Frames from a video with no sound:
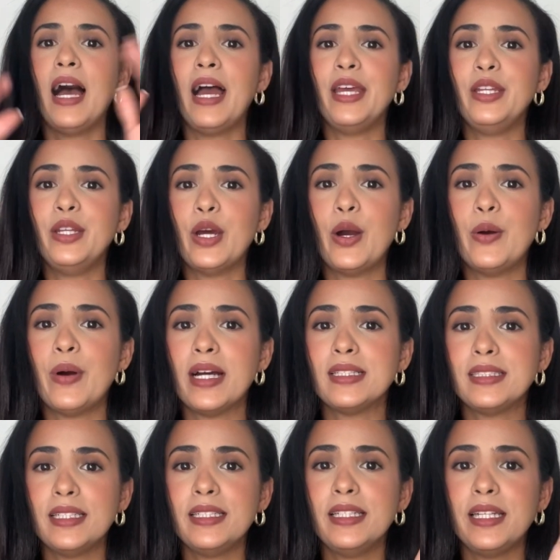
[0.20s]
I know
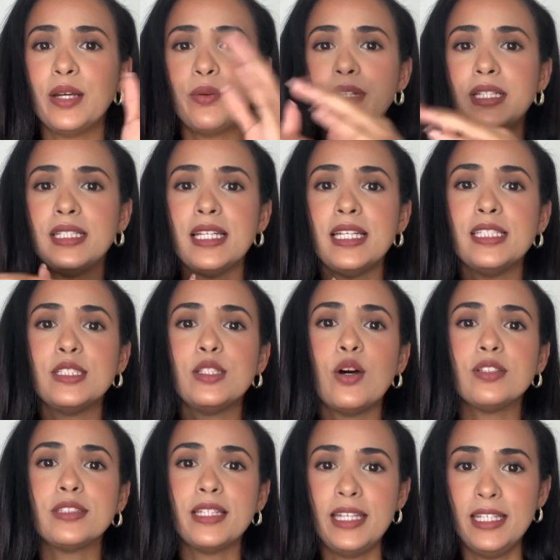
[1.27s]
attending a wedding is
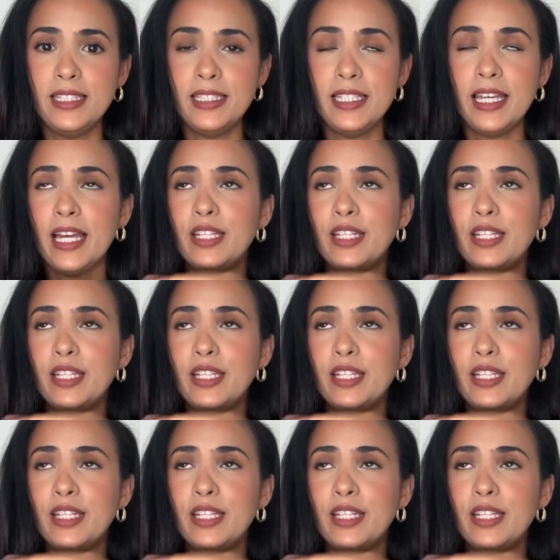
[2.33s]
not easy,